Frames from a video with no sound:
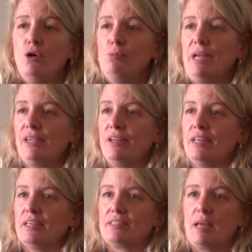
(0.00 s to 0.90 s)
oh my
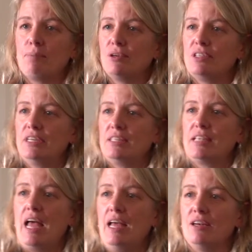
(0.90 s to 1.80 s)
goodness, that person
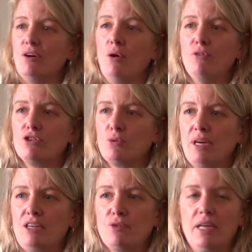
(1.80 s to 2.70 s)
has had over
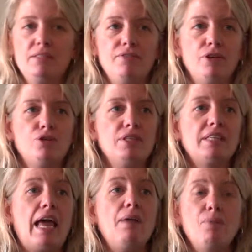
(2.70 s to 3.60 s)
20
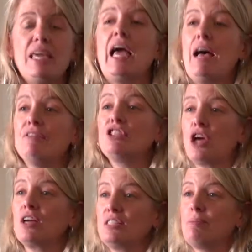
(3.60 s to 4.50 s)
transfusions and we haven't
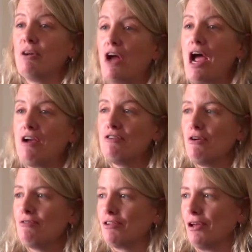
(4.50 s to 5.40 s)
talked about iron
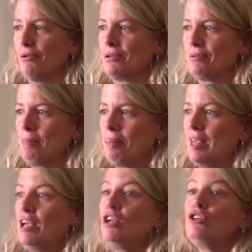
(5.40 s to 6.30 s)
overload.
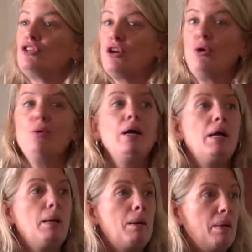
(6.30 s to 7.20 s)
So
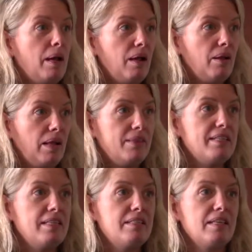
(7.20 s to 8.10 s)

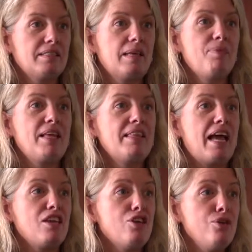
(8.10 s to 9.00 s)
this is something
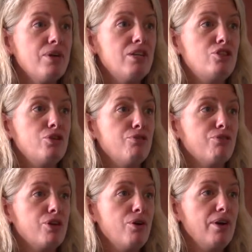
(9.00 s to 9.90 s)
that you can do
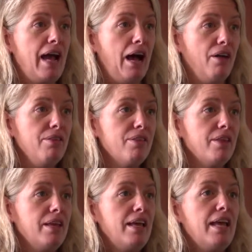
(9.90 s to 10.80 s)
for your health,
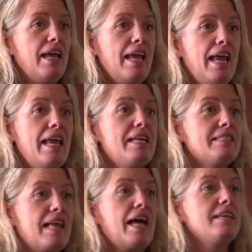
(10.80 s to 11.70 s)

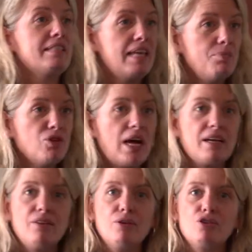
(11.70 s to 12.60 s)
is that keep
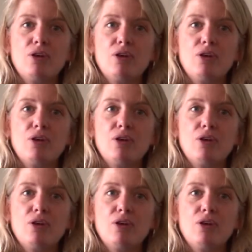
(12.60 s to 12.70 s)
track of those